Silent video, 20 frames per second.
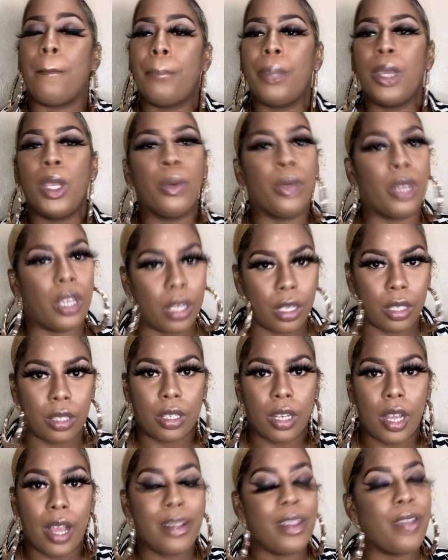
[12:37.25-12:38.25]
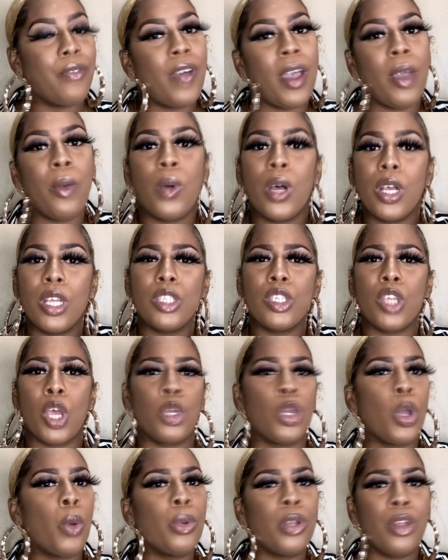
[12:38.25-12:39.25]
Period. And if I was,
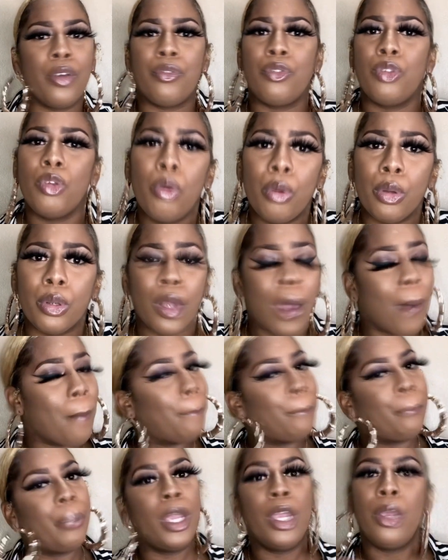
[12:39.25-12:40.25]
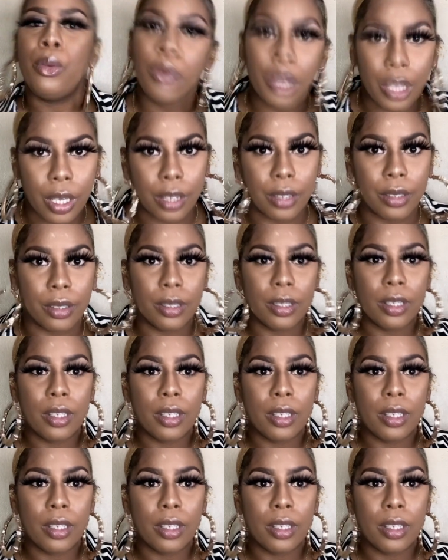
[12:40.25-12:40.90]
you would have known. Period.